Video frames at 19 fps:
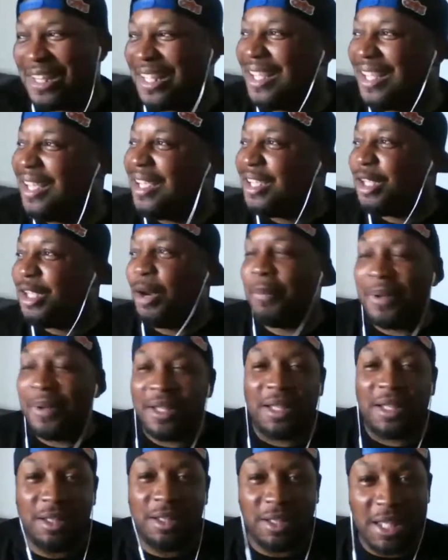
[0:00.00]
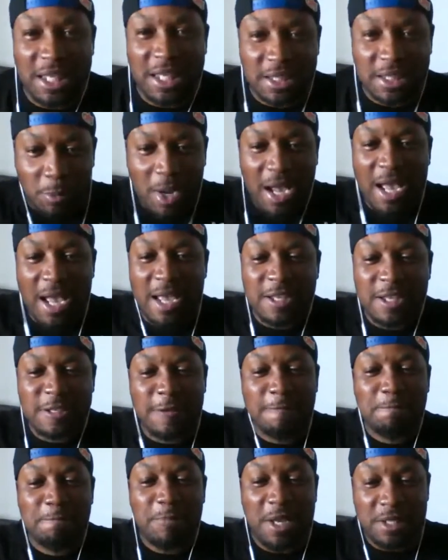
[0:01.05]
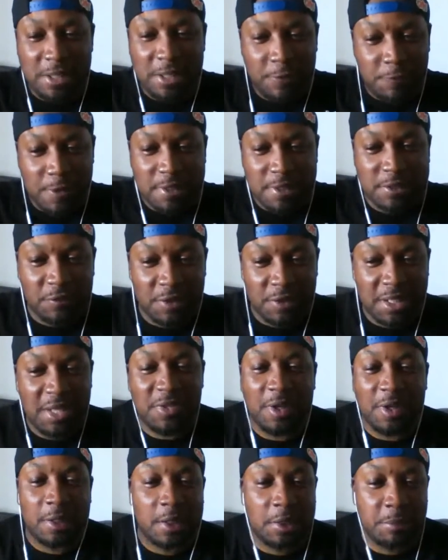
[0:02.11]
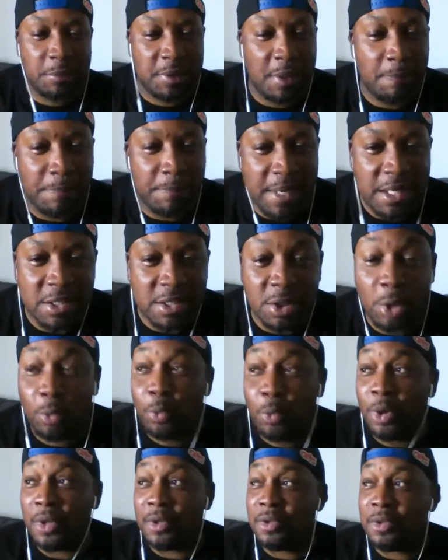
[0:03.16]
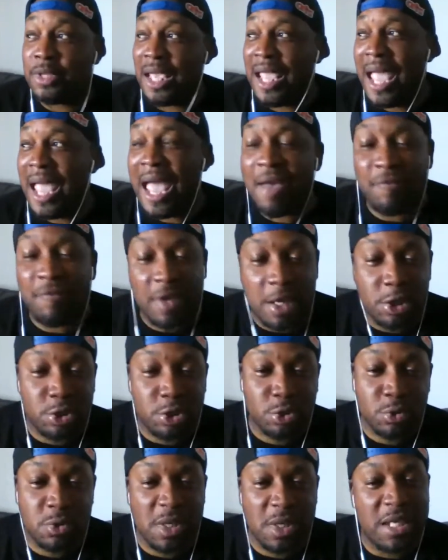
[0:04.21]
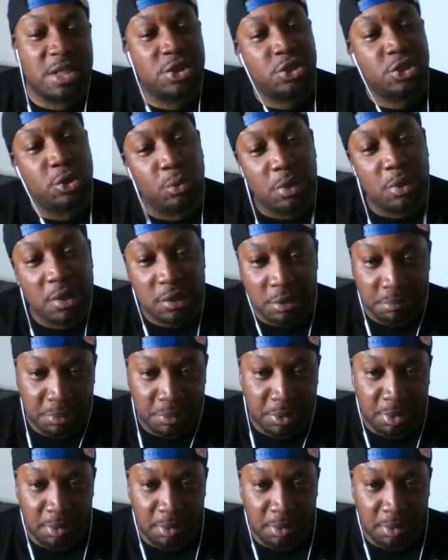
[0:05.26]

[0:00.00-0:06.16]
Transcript: you know, but lengthwise, and defensively, they're going to be a beast. Where they have issues is shooting the ball.